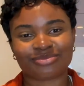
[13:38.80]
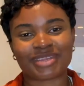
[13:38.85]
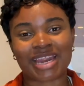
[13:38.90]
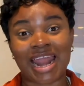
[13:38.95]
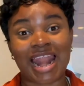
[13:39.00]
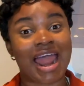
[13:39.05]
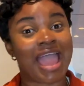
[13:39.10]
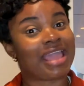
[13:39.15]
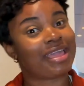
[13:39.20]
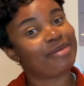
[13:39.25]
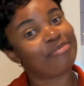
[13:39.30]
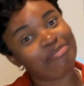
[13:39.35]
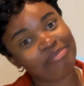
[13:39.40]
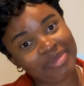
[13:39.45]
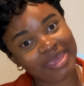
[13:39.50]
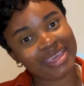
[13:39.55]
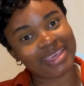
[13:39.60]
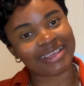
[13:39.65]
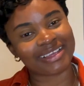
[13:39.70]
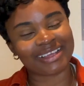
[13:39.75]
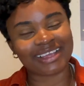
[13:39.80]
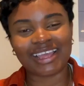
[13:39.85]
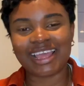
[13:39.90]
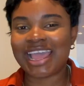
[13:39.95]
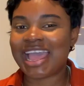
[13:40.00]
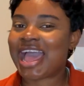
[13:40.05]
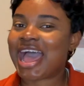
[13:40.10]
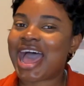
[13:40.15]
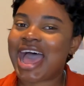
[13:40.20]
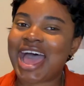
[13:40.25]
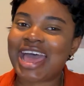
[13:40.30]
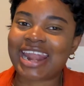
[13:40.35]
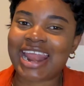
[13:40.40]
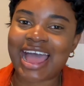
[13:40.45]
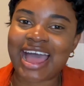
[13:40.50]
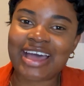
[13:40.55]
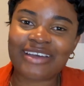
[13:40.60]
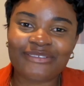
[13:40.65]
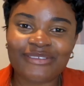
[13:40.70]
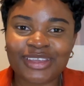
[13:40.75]
like me and
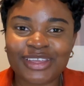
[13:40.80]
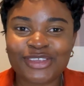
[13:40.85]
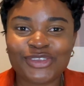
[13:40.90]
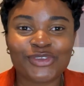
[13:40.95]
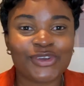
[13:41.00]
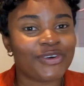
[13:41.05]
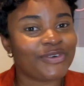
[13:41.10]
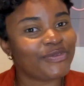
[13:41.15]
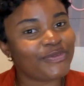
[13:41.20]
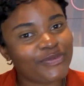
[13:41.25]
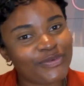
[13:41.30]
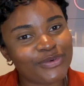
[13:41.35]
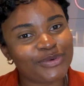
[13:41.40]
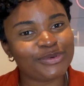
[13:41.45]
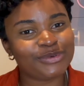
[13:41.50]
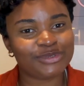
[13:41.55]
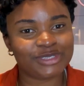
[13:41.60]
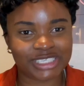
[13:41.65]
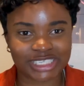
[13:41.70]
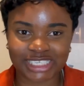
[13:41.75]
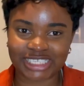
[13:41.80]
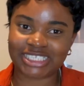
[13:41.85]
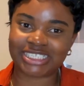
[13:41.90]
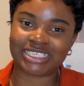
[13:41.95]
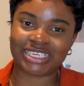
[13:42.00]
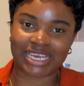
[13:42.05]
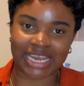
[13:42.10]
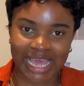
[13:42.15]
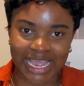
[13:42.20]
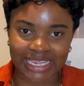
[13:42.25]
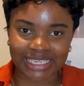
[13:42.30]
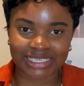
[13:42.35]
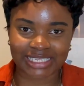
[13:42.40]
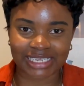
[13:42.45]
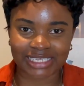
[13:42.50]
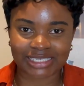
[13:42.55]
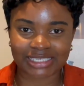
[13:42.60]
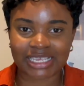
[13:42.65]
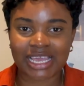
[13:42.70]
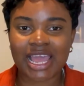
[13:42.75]
having your full G
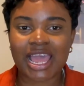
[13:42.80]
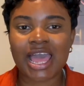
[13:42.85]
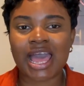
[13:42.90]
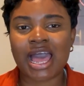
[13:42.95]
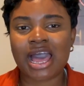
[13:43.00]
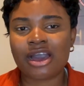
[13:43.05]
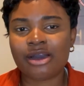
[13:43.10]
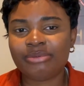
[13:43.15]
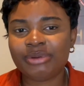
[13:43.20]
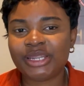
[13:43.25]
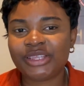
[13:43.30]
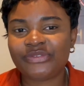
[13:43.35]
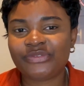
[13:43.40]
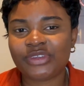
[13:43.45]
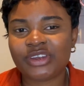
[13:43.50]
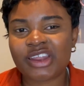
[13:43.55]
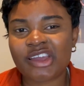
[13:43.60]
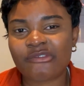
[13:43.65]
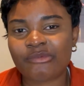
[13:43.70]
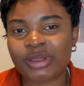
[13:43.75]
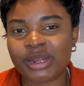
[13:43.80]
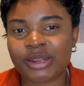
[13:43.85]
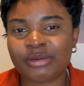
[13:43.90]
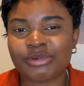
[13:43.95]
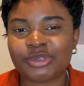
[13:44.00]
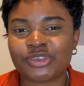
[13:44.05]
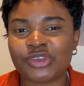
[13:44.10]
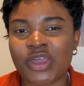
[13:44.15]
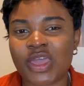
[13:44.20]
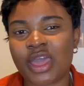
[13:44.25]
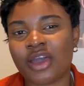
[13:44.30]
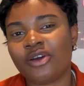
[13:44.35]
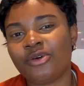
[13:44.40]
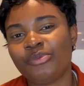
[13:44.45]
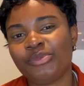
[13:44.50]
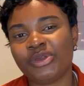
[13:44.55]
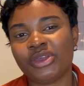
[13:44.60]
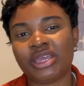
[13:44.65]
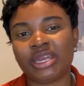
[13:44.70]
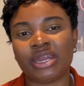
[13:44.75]
license. I hope this video have been able to
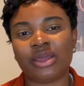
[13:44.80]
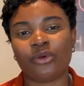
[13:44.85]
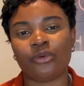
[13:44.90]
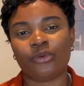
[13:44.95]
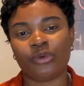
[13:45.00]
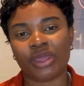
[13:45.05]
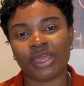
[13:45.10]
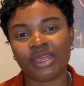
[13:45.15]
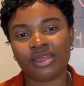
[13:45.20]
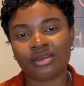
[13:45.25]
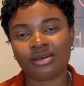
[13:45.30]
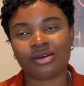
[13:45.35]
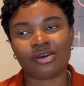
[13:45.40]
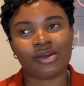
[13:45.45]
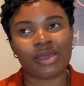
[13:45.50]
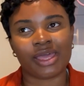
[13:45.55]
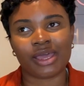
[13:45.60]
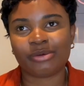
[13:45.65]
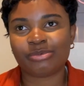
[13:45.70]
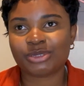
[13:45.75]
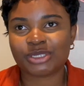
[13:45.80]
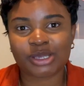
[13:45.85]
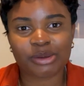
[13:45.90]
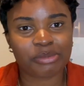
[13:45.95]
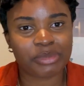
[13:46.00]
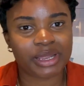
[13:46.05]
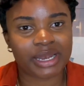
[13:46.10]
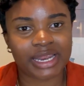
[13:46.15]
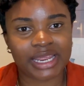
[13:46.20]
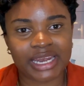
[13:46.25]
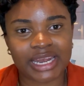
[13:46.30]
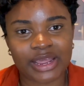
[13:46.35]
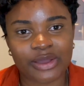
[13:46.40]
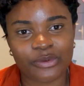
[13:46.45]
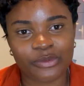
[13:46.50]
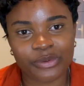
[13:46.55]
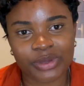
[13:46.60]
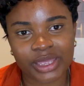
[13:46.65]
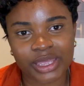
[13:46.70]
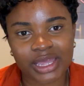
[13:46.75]
help you in a way, or help somebody in a
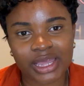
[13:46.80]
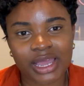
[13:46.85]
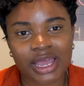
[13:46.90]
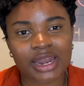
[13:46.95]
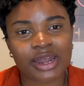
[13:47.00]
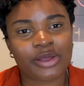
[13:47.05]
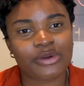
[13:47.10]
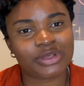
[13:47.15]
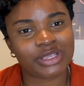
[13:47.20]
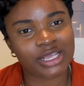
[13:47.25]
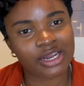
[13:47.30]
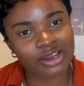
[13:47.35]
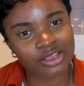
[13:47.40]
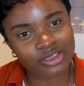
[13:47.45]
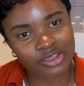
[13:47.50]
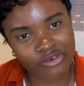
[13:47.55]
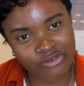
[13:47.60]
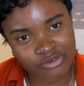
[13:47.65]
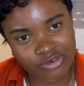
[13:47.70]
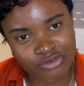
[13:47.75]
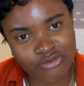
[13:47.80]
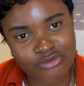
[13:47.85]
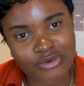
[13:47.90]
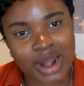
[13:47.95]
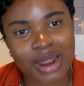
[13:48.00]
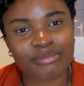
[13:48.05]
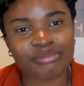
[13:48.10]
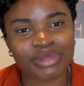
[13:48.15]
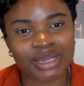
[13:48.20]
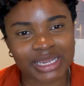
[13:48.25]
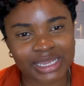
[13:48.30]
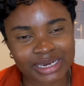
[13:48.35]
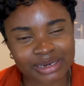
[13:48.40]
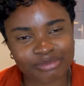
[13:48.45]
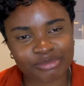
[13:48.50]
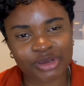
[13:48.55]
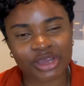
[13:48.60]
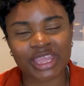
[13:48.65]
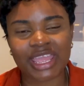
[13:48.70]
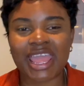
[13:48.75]
way. There was a lot of rambling,
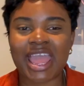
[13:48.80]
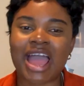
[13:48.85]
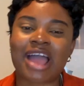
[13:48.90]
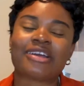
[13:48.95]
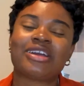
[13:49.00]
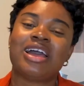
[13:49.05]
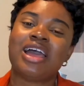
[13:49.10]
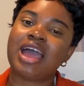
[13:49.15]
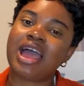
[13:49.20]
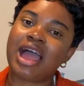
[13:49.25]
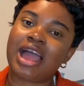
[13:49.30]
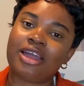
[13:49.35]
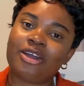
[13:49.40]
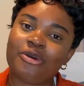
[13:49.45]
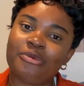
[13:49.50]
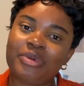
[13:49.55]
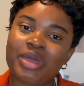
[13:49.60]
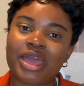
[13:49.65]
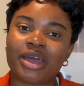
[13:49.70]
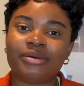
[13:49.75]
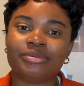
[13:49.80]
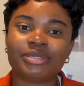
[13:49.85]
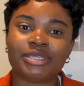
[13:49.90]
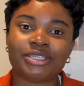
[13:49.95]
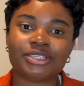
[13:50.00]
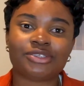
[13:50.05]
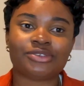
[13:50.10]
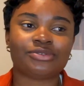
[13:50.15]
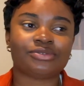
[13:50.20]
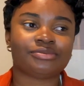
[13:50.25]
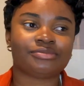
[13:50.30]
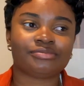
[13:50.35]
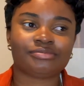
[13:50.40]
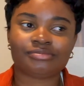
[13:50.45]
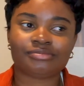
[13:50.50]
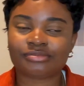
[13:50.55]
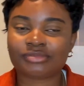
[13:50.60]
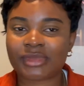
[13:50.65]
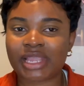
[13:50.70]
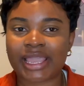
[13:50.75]
but yeah, I hope it helped you to
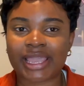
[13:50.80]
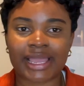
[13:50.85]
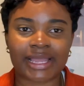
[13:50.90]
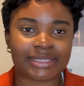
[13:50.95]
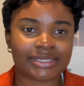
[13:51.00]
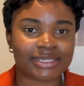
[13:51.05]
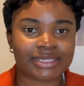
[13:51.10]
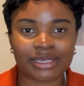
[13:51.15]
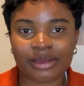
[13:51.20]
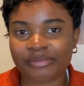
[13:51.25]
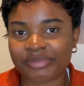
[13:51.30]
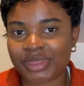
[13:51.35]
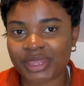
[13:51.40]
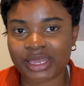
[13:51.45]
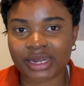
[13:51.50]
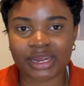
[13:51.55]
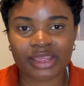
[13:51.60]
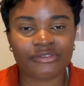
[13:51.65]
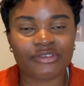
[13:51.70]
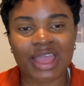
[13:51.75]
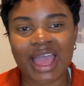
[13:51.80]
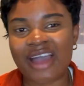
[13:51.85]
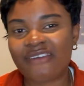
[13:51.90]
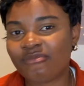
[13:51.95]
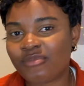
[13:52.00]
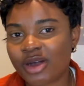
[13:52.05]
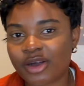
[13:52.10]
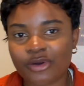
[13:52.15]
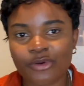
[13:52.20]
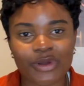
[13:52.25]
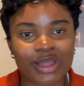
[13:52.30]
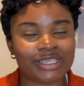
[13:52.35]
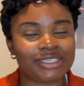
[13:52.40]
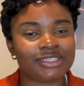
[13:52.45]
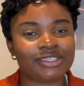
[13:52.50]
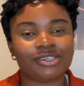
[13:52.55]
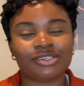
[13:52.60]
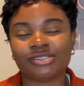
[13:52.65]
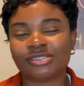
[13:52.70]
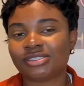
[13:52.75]
get something. If you have more
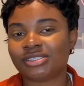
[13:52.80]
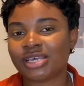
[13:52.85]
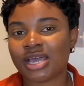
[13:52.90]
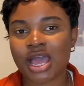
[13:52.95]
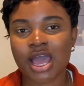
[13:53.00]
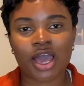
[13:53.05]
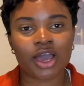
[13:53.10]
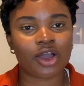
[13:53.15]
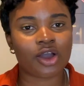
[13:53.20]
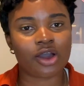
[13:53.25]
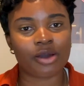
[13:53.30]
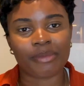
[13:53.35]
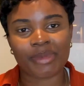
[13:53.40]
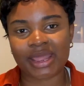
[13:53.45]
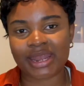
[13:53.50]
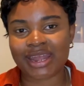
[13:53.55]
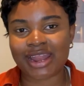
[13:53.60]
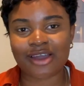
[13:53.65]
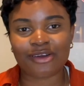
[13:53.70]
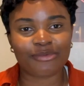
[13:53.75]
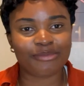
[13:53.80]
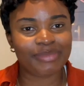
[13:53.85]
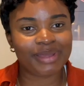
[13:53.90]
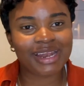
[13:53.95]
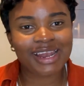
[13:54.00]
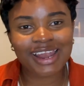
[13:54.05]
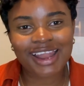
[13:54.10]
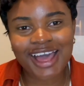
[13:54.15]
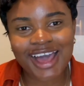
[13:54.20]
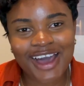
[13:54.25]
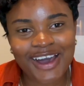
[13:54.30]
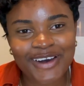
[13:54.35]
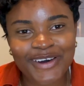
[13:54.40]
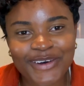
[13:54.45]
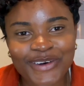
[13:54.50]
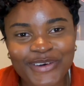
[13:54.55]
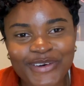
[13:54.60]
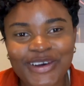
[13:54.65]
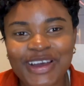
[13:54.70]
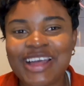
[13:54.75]
questions, comment down
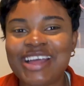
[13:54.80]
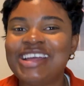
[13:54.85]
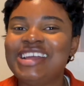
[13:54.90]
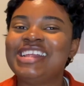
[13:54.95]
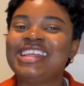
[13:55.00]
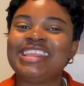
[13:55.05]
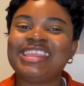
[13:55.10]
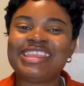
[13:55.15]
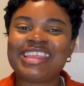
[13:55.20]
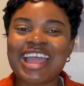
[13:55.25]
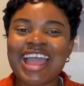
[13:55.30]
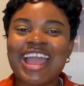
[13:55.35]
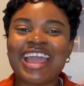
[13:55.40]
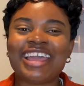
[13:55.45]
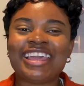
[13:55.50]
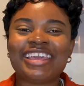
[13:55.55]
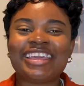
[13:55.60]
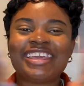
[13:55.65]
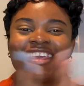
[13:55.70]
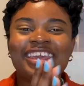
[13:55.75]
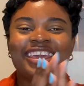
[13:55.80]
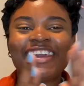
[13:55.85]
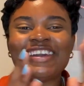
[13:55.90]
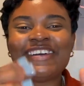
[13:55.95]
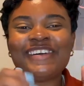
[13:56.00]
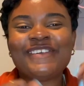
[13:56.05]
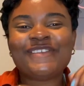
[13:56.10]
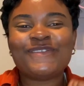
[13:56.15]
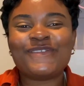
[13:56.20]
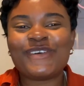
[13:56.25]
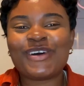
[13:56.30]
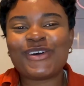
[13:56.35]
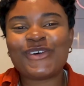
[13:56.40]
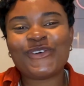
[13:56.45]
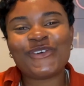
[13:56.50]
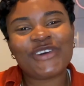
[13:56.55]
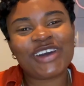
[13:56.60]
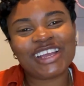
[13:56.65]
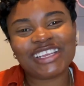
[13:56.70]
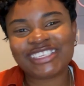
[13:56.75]
below. Thank you for
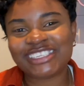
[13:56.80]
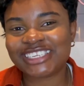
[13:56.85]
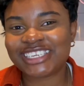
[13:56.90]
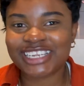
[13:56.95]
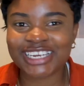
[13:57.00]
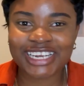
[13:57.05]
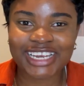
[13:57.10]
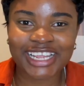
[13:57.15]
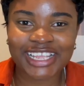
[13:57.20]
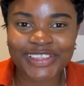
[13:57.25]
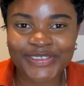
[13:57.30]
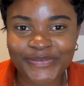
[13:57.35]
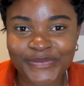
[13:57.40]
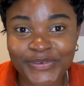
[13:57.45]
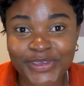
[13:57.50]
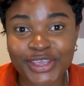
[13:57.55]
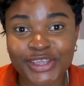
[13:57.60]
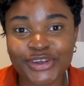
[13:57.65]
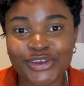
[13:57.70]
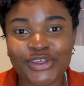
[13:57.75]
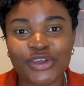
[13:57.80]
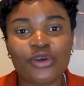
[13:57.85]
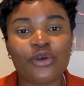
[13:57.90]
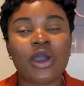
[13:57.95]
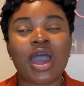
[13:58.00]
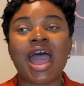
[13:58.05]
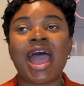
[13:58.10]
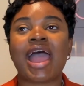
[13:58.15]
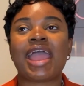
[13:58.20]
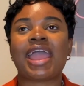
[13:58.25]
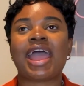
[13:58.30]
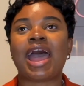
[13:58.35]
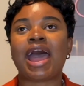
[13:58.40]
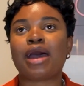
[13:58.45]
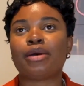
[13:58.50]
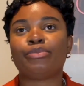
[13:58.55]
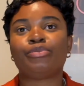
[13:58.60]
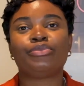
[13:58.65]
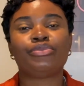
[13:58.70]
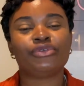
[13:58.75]
watching this video. I
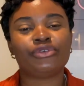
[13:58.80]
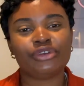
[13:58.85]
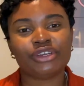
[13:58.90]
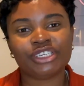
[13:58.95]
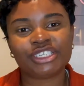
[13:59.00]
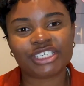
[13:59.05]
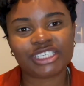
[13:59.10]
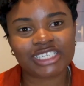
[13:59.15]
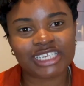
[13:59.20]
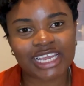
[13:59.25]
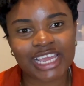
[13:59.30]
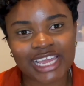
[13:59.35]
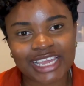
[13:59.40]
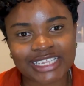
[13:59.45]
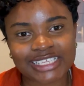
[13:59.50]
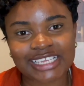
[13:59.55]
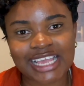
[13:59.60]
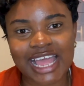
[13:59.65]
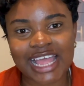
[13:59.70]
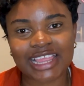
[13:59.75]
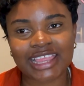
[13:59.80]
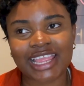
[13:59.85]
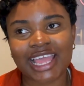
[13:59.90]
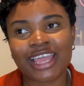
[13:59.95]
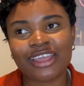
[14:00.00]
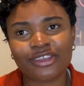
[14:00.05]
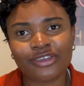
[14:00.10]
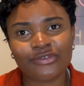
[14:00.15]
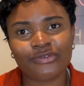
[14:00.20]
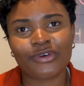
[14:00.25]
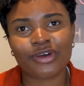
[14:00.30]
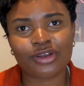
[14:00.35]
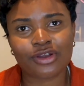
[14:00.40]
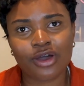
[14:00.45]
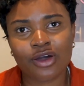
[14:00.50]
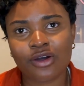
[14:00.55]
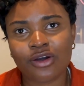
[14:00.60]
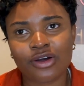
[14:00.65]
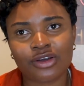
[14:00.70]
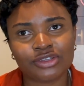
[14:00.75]
appreciate, and thank you for
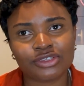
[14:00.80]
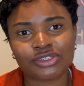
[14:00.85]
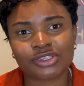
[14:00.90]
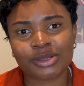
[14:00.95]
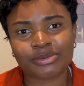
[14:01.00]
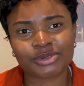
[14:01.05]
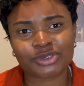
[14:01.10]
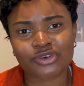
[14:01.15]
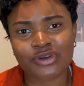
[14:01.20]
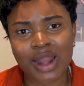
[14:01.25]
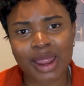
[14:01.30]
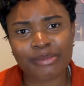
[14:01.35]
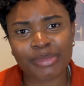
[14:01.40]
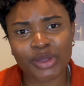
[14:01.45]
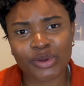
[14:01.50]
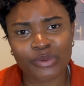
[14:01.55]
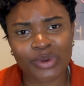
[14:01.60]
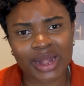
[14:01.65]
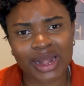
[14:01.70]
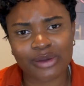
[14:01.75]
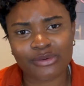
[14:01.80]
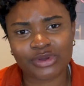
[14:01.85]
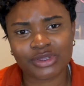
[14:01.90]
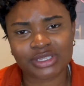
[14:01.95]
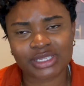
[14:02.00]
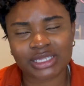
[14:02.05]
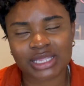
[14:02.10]
not unsubscribing when I was